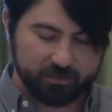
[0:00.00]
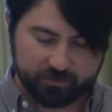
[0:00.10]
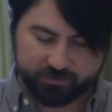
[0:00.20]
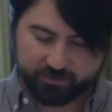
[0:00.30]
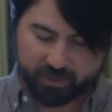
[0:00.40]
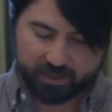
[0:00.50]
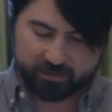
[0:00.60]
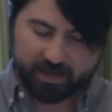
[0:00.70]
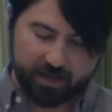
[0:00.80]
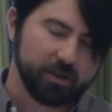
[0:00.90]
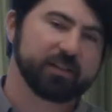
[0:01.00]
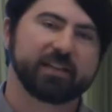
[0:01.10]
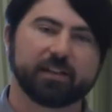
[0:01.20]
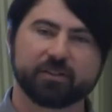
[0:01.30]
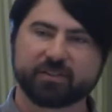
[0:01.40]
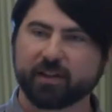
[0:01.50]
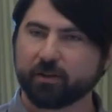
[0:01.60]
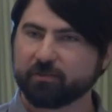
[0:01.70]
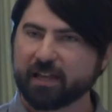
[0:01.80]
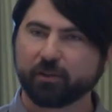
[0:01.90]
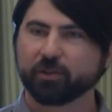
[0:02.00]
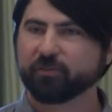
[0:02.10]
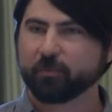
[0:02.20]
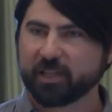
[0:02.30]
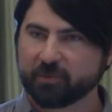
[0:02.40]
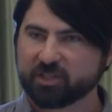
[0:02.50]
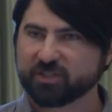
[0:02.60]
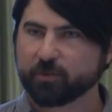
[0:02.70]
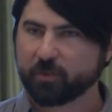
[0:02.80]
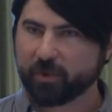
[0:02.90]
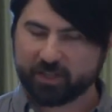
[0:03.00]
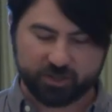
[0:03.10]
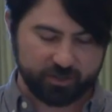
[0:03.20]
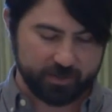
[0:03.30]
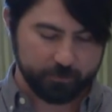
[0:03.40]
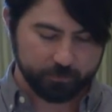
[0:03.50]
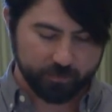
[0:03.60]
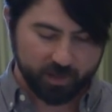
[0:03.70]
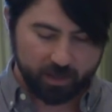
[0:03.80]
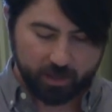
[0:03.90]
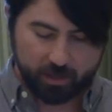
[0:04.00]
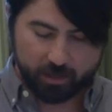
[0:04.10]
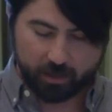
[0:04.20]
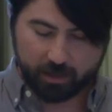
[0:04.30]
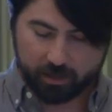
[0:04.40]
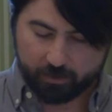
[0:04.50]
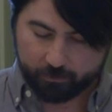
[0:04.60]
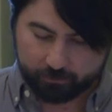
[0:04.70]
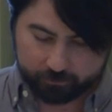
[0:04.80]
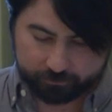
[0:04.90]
of uh, Docker containers that are downloaded from images from a registry. Um,